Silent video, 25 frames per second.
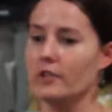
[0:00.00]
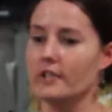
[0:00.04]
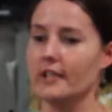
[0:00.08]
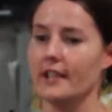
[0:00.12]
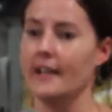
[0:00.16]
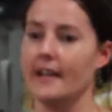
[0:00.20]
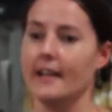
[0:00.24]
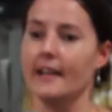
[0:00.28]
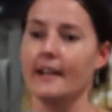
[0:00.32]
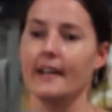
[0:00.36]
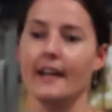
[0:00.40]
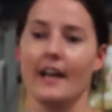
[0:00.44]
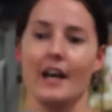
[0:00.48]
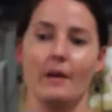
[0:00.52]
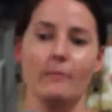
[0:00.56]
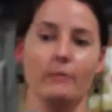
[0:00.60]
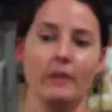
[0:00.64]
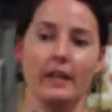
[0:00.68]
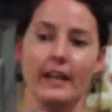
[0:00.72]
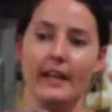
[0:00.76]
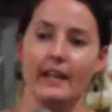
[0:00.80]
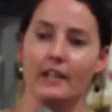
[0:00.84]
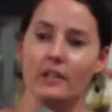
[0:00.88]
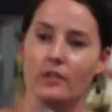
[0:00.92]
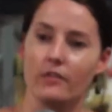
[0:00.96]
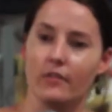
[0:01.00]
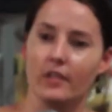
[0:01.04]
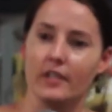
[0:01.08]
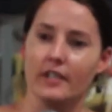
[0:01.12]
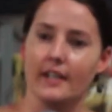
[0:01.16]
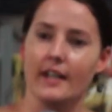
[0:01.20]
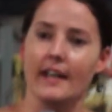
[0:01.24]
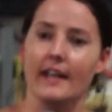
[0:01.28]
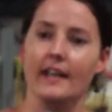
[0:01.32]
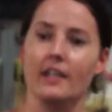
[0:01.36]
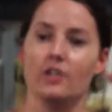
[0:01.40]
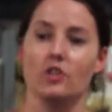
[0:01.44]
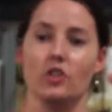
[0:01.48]
day. Come the end of the
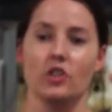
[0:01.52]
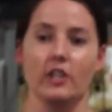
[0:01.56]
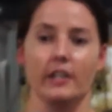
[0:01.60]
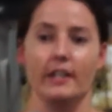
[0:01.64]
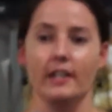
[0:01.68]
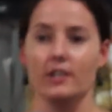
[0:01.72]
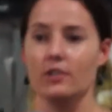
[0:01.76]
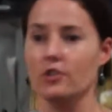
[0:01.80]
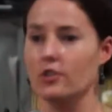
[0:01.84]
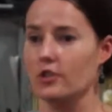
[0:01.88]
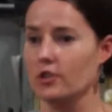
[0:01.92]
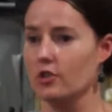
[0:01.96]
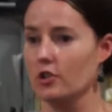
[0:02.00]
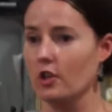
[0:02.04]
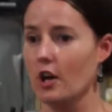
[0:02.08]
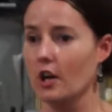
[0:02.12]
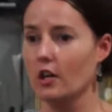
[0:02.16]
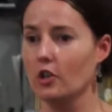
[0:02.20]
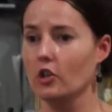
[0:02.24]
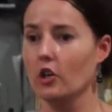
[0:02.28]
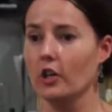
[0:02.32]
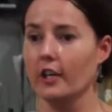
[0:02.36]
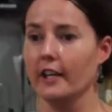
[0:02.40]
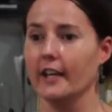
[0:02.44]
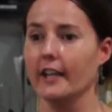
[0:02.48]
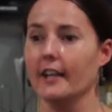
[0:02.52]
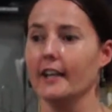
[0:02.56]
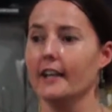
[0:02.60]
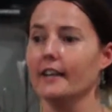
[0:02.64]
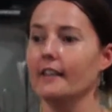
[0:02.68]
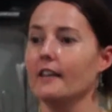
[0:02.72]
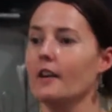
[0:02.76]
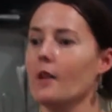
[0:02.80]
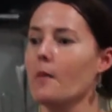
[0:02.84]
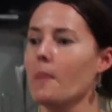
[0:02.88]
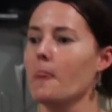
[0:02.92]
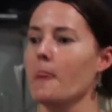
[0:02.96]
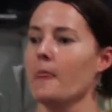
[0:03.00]
day and she needs to start cooking,
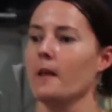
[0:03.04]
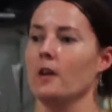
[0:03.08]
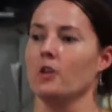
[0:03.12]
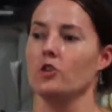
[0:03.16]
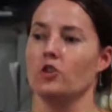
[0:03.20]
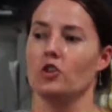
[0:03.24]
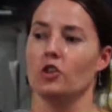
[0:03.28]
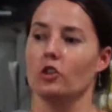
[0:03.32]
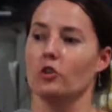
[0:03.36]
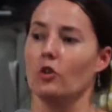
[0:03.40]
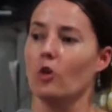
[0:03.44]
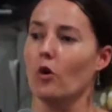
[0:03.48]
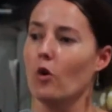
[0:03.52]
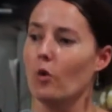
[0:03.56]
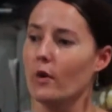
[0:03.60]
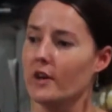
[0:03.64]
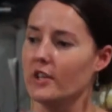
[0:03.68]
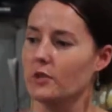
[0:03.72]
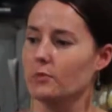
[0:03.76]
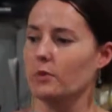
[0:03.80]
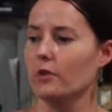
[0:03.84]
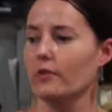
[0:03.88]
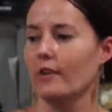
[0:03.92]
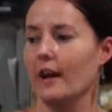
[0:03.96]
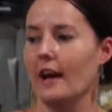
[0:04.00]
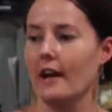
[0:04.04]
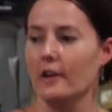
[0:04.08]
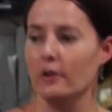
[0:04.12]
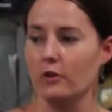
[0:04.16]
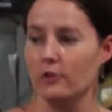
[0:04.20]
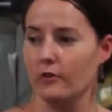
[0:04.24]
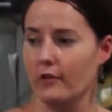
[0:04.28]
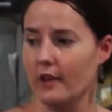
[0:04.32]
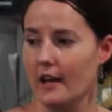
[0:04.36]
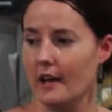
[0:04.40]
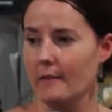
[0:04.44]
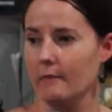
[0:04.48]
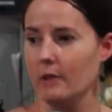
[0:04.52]
she'll always provide her
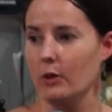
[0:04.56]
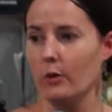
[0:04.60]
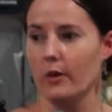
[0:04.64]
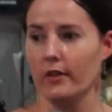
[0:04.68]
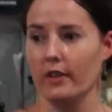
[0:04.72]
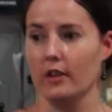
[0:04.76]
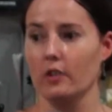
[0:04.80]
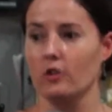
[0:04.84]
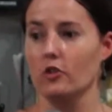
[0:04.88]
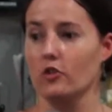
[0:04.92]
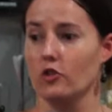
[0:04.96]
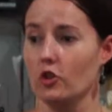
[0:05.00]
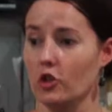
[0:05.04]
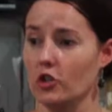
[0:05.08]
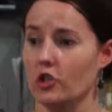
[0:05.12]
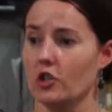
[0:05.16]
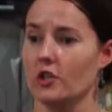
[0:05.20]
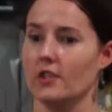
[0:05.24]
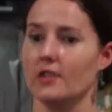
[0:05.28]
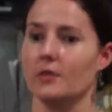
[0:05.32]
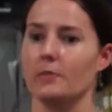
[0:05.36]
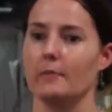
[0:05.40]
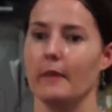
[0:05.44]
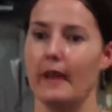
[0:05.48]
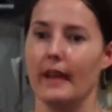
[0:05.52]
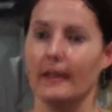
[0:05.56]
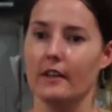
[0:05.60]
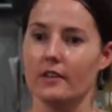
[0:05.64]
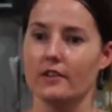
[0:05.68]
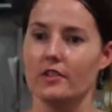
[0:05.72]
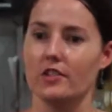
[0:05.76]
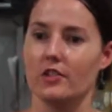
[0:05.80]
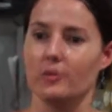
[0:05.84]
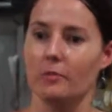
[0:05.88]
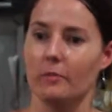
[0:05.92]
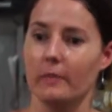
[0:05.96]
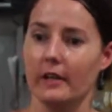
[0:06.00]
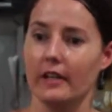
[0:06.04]
family with a nutritious,
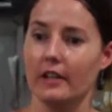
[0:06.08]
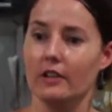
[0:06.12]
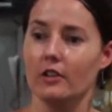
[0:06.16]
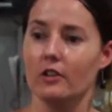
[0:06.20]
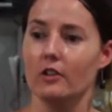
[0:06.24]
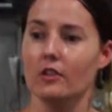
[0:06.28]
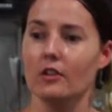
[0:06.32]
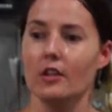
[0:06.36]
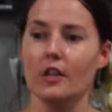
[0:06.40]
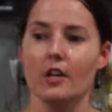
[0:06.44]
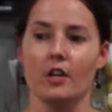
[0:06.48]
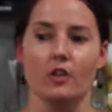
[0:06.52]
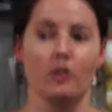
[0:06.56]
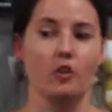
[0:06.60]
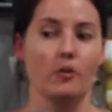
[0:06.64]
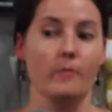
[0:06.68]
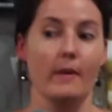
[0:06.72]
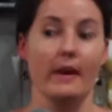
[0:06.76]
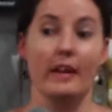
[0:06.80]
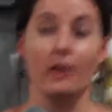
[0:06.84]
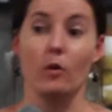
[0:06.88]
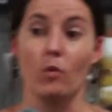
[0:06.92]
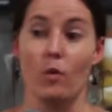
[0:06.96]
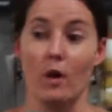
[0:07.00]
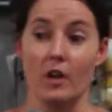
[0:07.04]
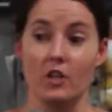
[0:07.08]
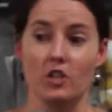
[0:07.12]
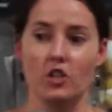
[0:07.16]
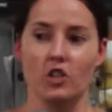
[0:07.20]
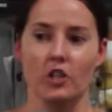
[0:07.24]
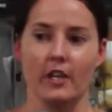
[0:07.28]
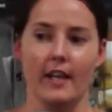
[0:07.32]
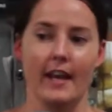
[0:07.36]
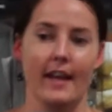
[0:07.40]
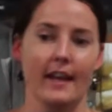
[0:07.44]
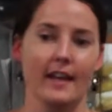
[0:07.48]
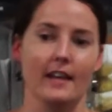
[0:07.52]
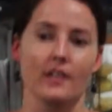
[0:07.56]
balanced meal, no matter what she
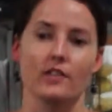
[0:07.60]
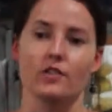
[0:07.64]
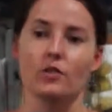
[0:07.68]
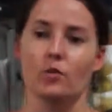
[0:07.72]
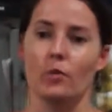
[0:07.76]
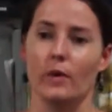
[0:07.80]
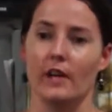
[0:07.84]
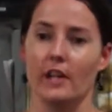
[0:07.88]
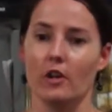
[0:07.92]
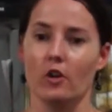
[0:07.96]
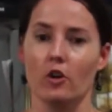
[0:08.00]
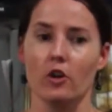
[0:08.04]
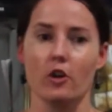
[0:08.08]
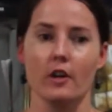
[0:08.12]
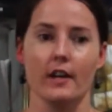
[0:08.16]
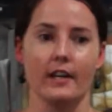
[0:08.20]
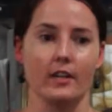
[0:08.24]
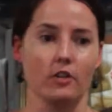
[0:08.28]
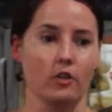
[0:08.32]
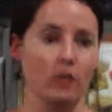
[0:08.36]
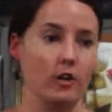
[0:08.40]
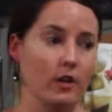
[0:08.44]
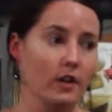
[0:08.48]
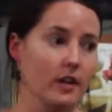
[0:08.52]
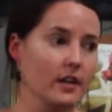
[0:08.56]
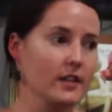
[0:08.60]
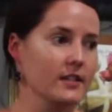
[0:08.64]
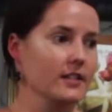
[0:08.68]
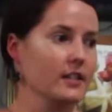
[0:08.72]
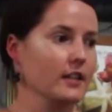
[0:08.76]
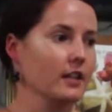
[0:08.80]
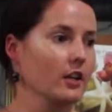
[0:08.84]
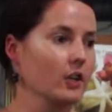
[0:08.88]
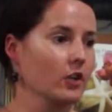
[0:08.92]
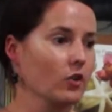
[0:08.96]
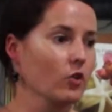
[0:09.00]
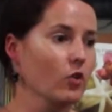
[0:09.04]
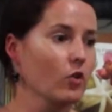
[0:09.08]
has. We know at KNORR
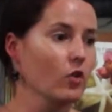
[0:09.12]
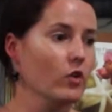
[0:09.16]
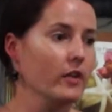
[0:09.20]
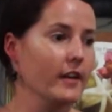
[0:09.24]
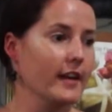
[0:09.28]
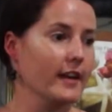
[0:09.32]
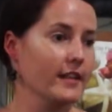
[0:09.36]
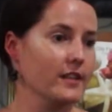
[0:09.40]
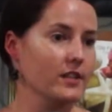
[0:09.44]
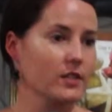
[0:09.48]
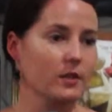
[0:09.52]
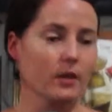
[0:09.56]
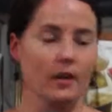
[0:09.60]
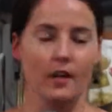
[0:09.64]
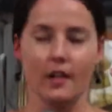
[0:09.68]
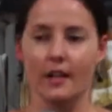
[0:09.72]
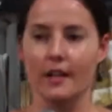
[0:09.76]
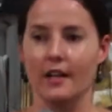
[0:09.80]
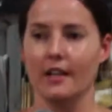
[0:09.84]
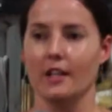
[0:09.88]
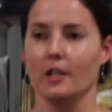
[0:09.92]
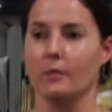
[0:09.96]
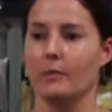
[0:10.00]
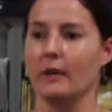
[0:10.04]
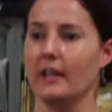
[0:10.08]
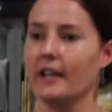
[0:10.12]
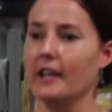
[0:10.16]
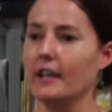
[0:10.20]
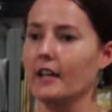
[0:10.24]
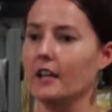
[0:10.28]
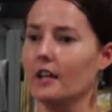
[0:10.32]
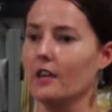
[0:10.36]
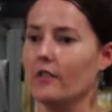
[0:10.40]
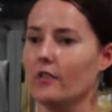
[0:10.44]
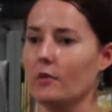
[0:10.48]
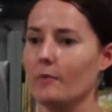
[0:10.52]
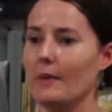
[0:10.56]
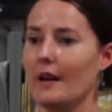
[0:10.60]
and KNORR that in the beginning
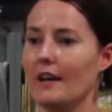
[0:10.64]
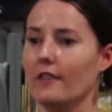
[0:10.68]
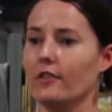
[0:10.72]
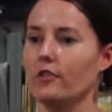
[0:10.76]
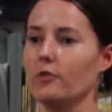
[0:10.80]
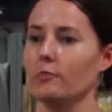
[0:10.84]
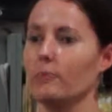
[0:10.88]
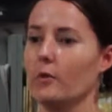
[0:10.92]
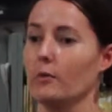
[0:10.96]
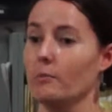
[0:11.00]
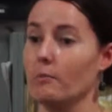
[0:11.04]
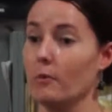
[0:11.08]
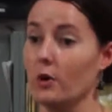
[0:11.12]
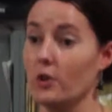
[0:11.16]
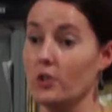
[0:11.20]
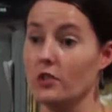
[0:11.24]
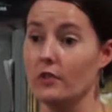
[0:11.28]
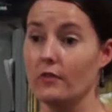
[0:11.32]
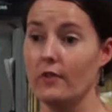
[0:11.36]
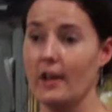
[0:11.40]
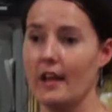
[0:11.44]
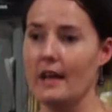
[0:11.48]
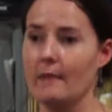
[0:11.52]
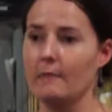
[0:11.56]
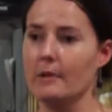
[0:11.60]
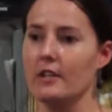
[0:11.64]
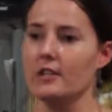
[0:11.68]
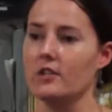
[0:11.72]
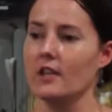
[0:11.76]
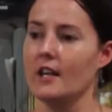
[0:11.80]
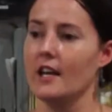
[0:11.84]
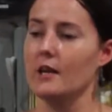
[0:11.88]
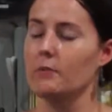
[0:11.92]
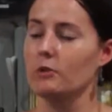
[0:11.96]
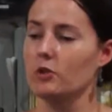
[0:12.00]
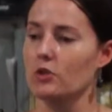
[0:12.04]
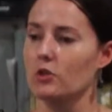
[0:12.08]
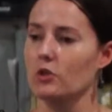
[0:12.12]
of the month, most families are
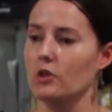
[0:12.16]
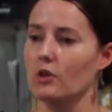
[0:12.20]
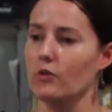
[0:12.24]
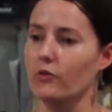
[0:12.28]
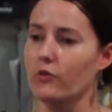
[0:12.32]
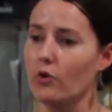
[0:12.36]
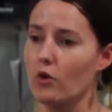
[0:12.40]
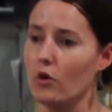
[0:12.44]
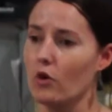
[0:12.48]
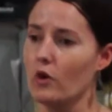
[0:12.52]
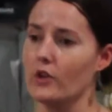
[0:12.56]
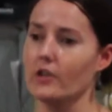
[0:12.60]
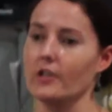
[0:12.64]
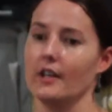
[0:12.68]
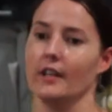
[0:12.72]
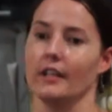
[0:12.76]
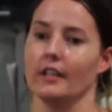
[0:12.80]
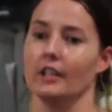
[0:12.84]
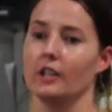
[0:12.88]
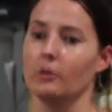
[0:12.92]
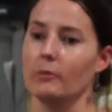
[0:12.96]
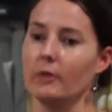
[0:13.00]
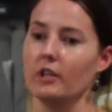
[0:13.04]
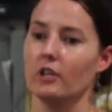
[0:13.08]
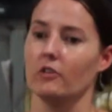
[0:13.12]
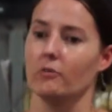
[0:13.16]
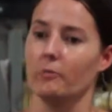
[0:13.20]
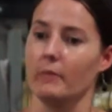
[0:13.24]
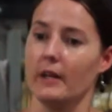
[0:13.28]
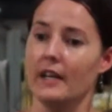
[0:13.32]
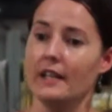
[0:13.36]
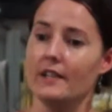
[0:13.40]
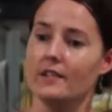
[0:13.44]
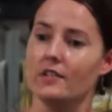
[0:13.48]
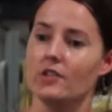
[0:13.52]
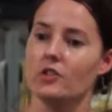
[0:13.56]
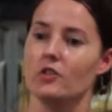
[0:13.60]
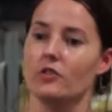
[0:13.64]
able to afford a little bit of
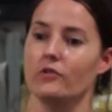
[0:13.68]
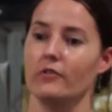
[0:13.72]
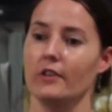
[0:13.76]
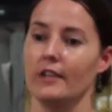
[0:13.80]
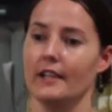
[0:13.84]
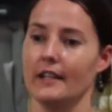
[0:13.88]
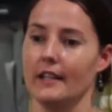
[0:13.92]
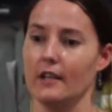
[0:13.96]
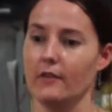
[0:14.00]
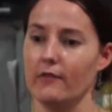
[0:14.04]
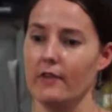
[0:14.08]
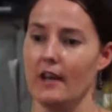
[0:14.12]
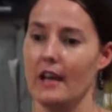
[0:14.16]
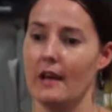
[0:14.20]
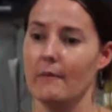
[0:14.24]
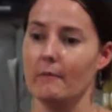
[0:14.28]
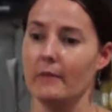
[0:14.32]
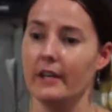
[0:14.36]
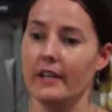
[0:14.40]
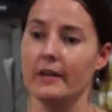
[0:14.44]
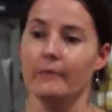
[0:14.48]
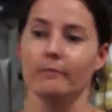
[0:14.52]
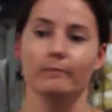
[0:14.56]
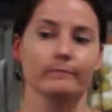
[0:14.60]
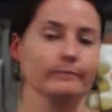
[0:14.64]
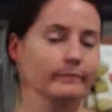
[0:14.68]
meat to feed their family.